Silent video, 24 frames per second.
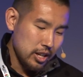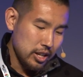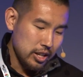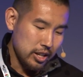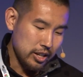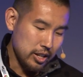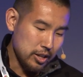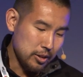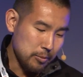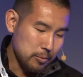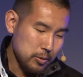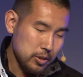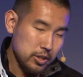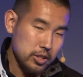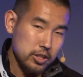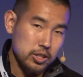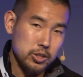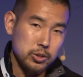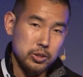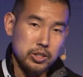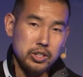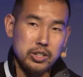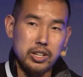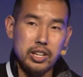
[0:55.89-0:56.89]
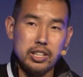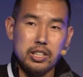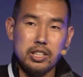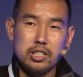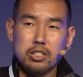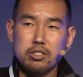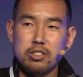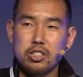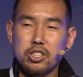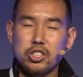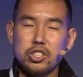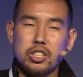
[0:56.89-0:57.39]
So as
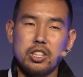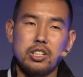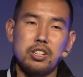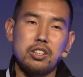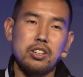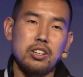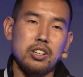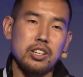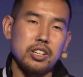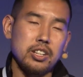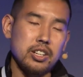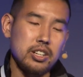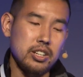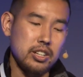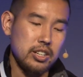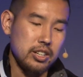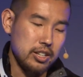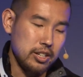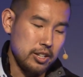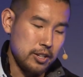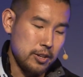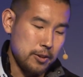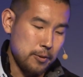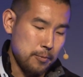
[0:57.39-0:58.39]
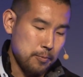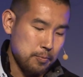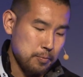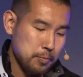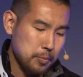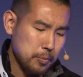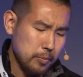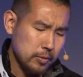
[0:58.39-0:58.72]
Chris shared earlier.